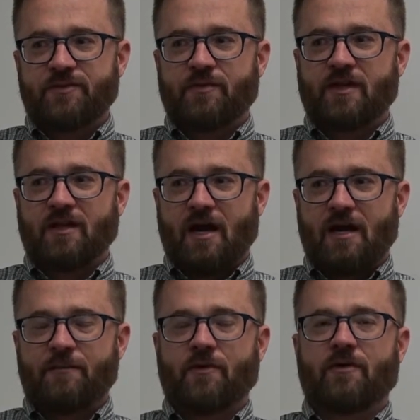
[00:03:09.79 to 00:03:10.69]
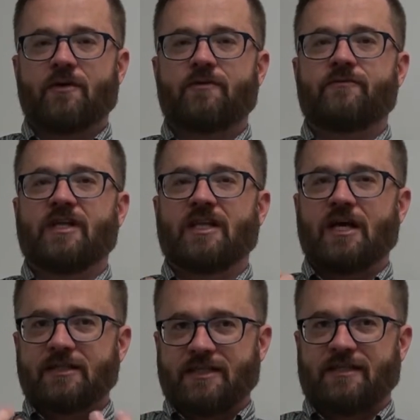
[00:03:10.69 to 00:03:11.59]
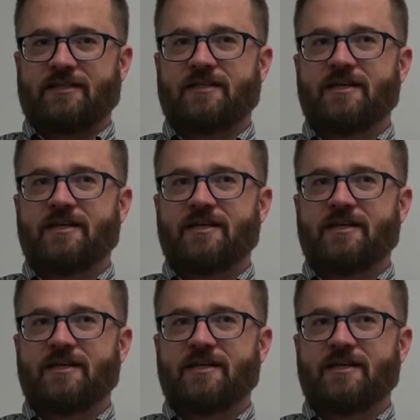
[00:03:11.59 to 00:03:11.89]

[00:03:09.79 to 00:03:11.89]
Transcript: were a lot more reluctant